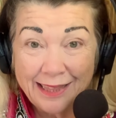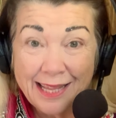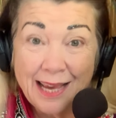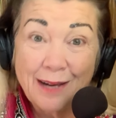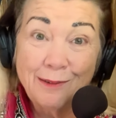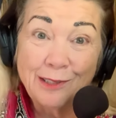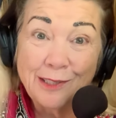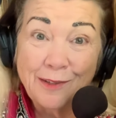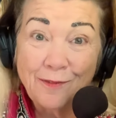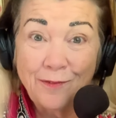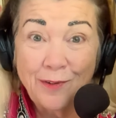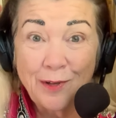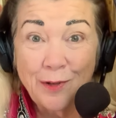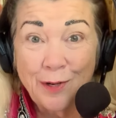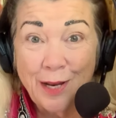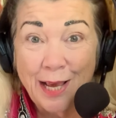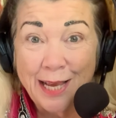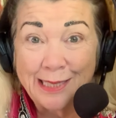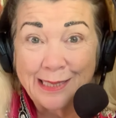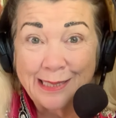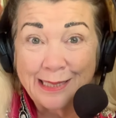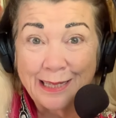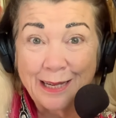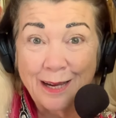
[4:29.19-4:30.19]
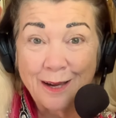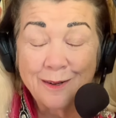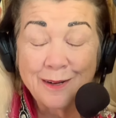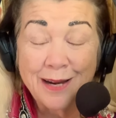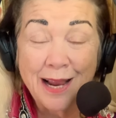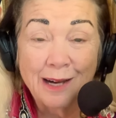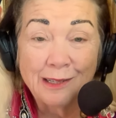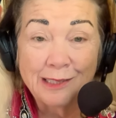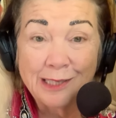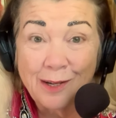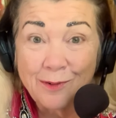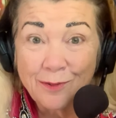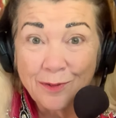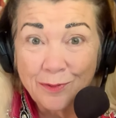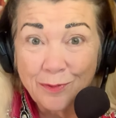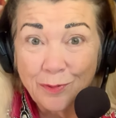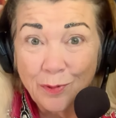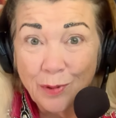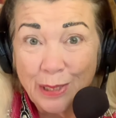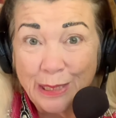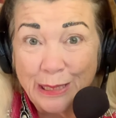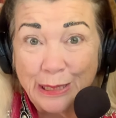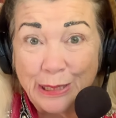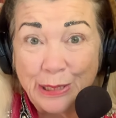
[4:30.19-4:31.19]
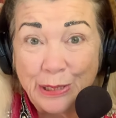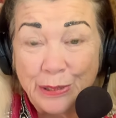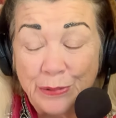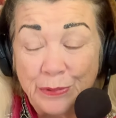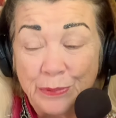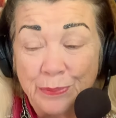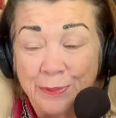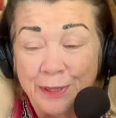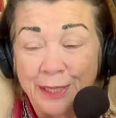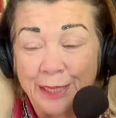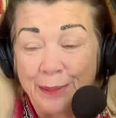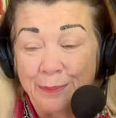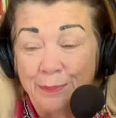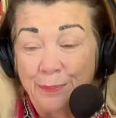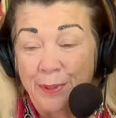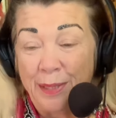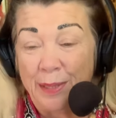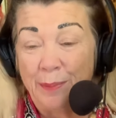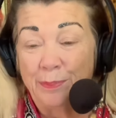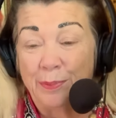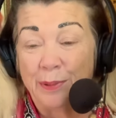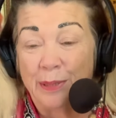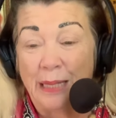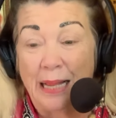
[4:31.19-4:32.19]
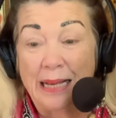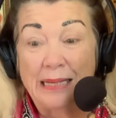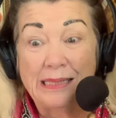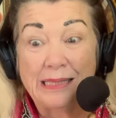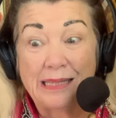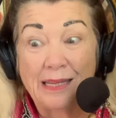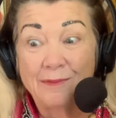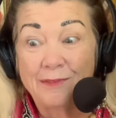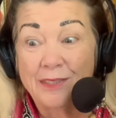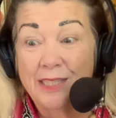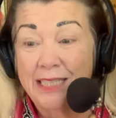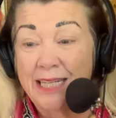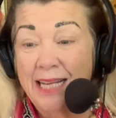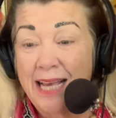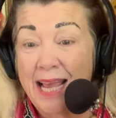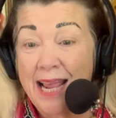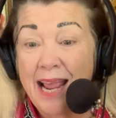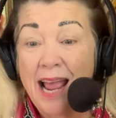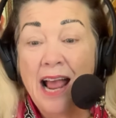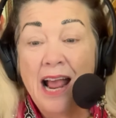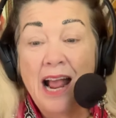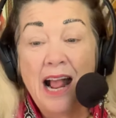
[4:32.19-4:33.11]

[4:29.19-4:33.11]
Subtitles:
That was a few days ago. Now it's over 42 million people as of today.